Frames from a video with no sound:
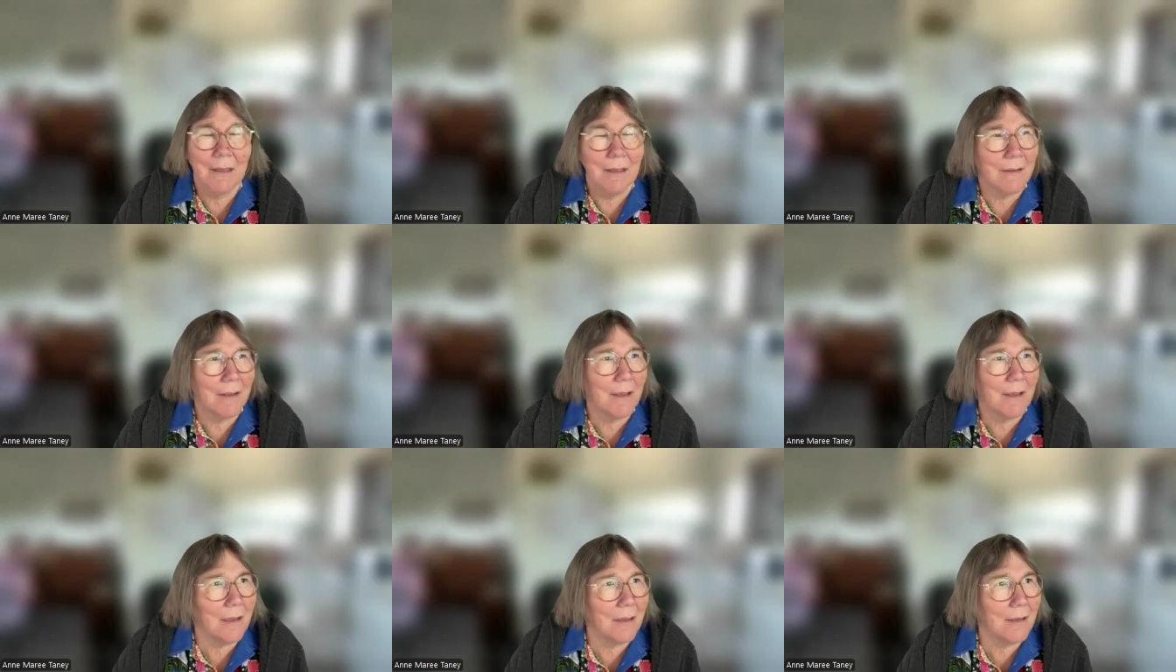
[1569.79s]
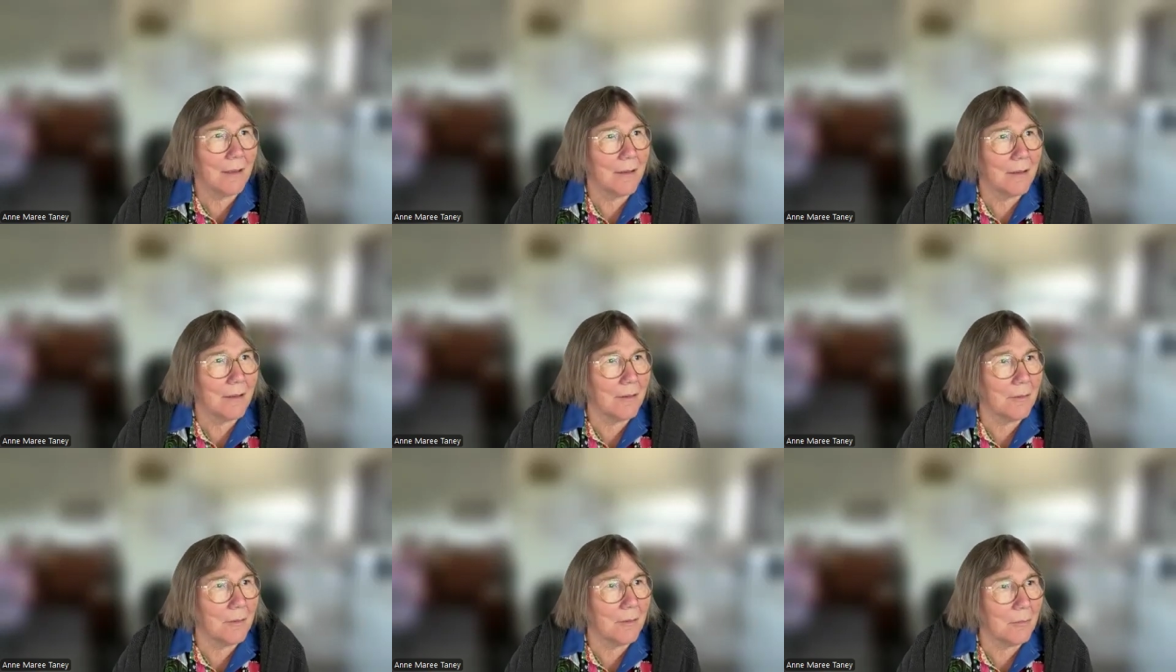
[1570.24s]
so
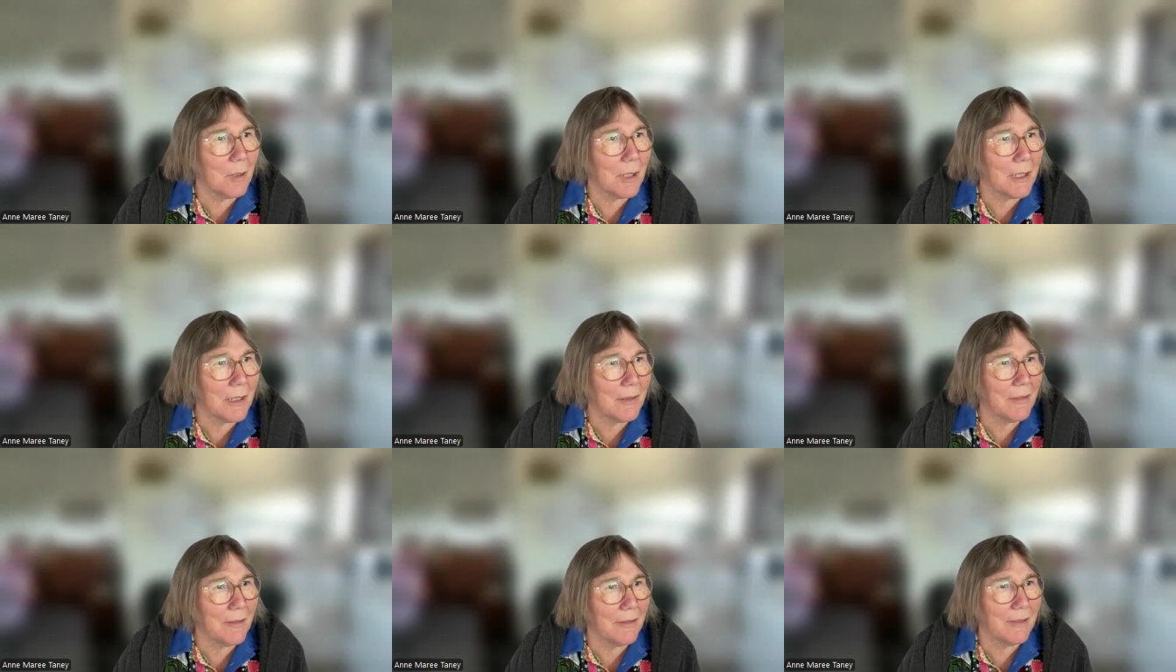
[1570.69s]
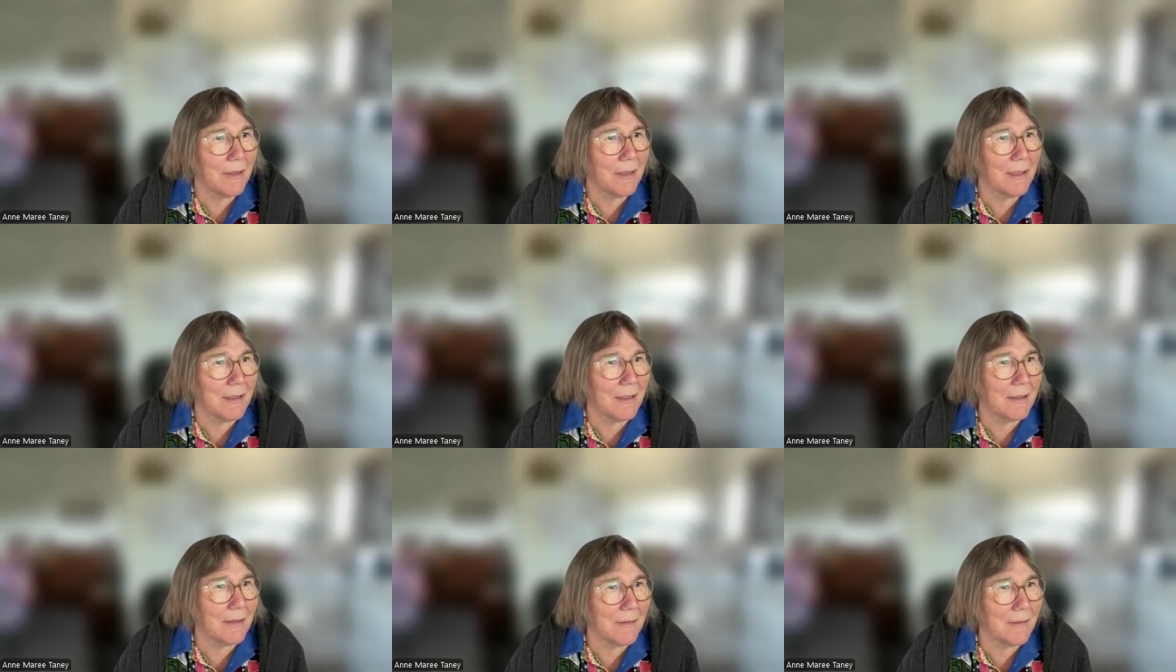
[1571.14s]
one of the
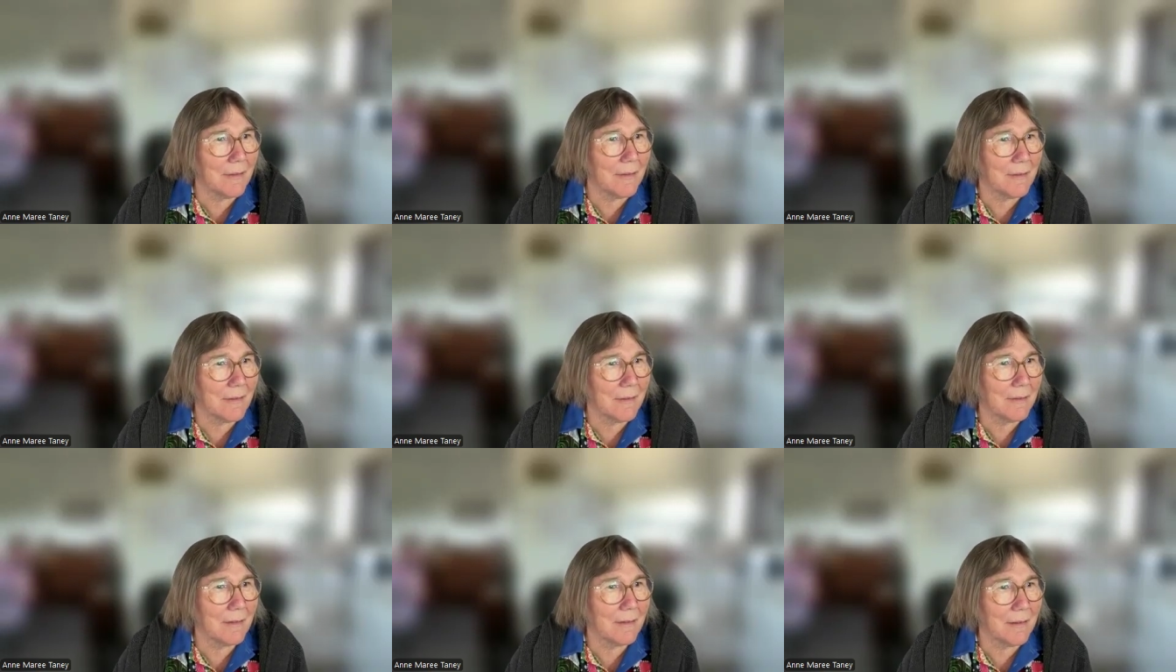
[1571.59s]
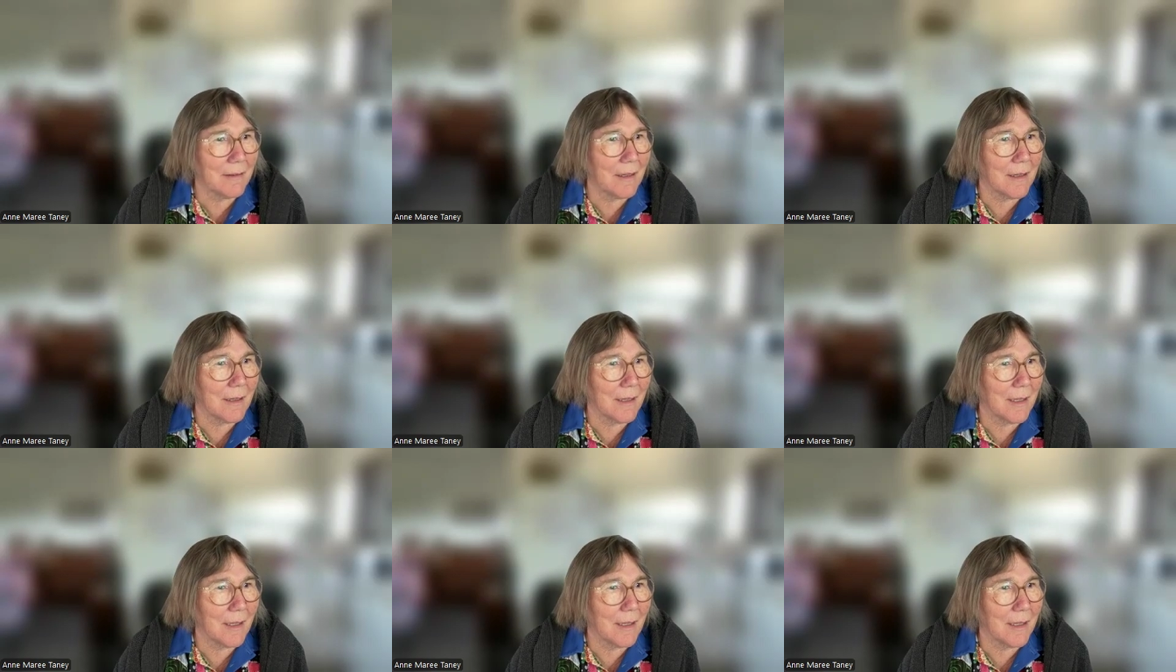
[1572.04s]
things
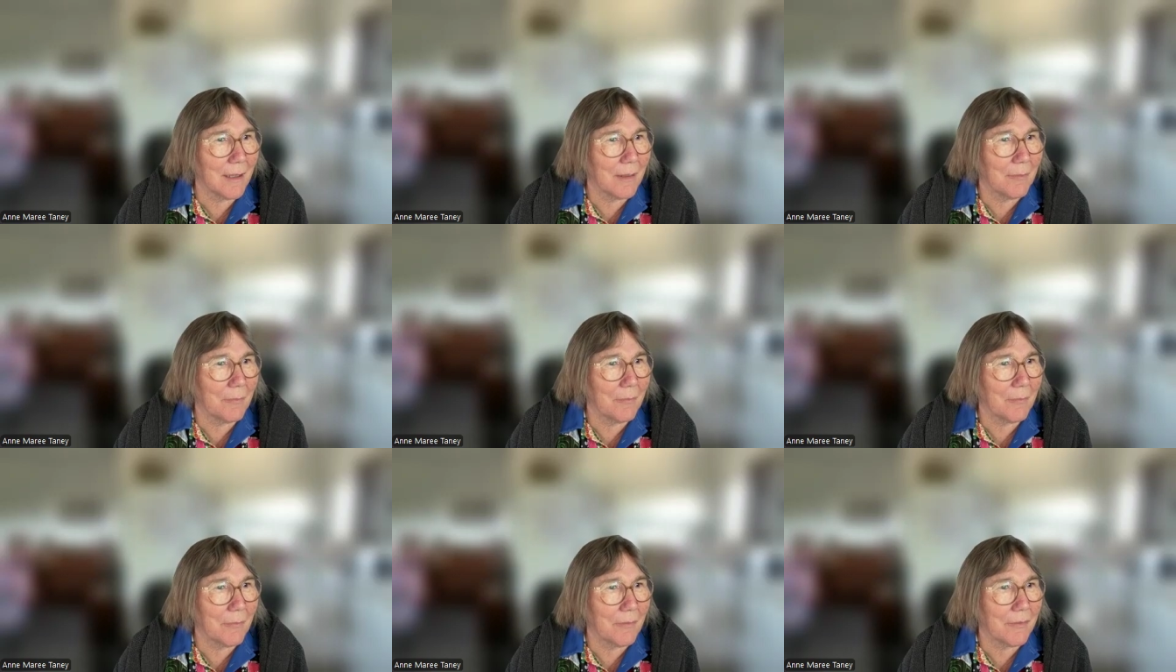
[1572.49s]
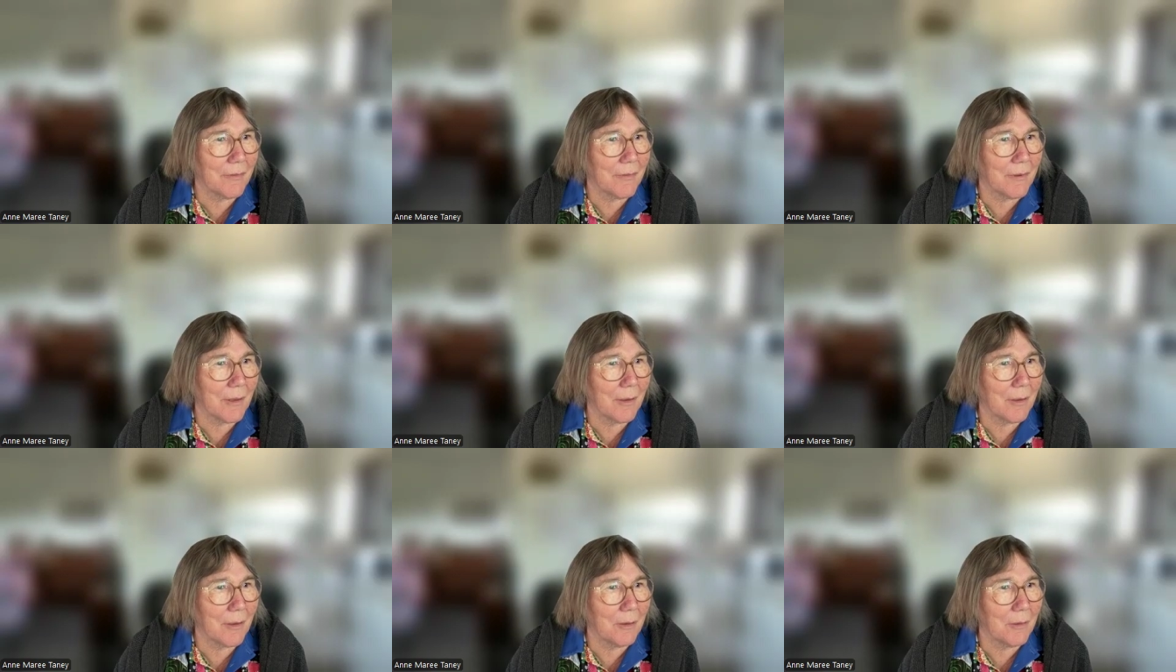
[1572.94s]

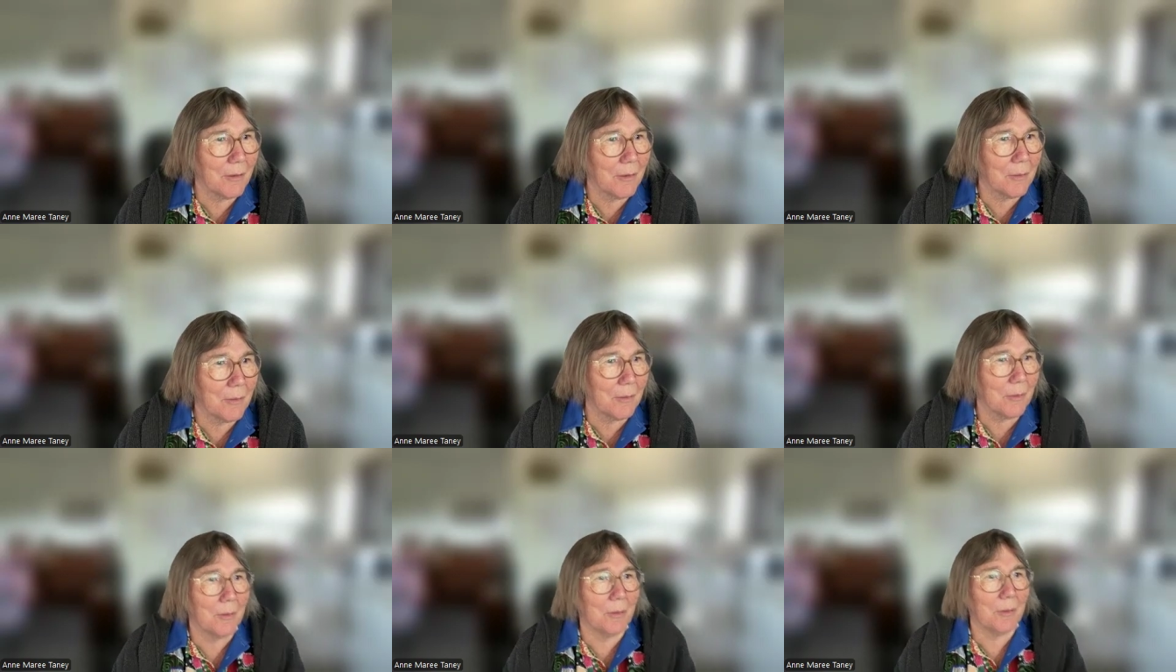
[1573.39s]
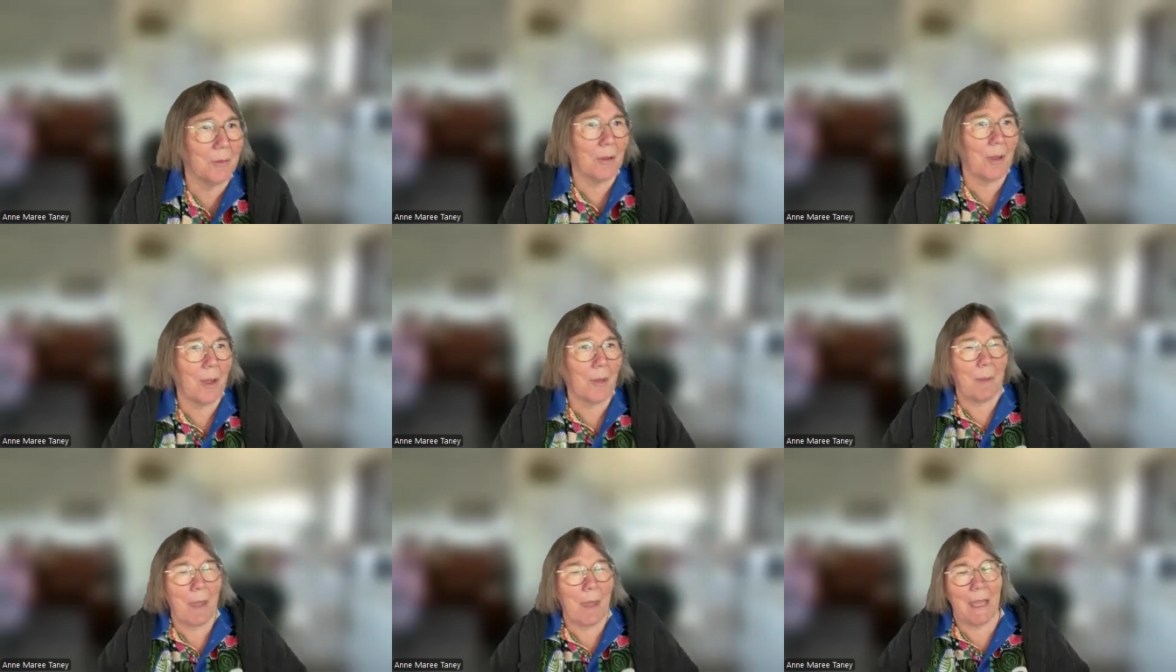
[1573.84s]
so
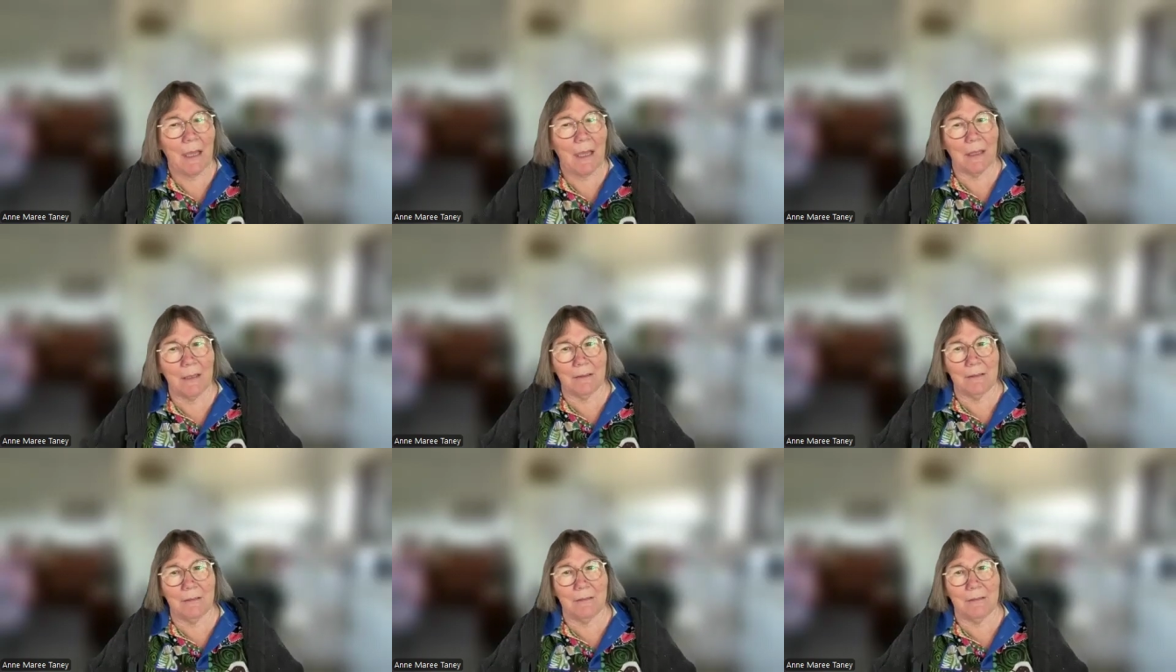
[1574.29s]
about